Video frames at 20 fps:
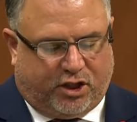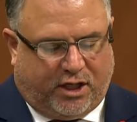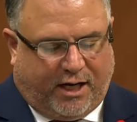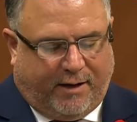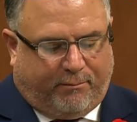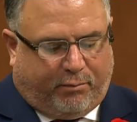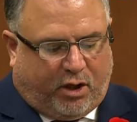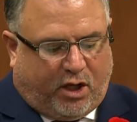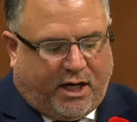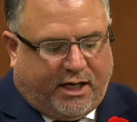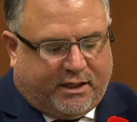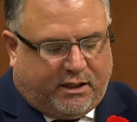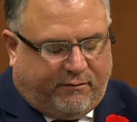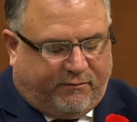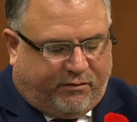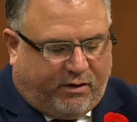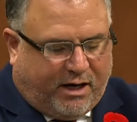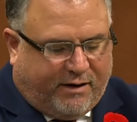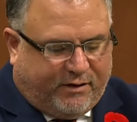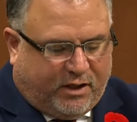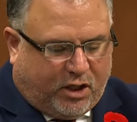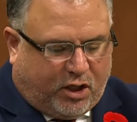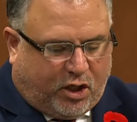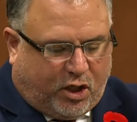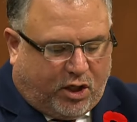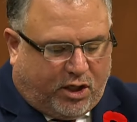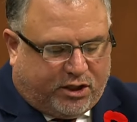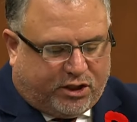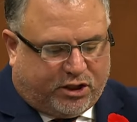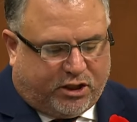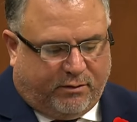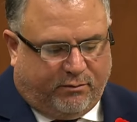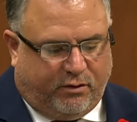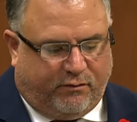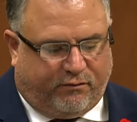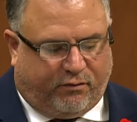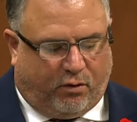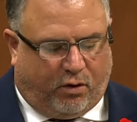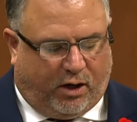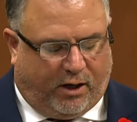and I applaud them for having the courage to
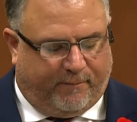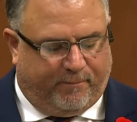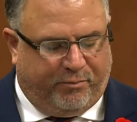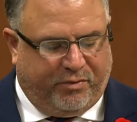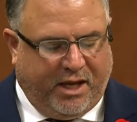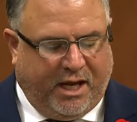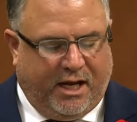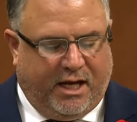move forward.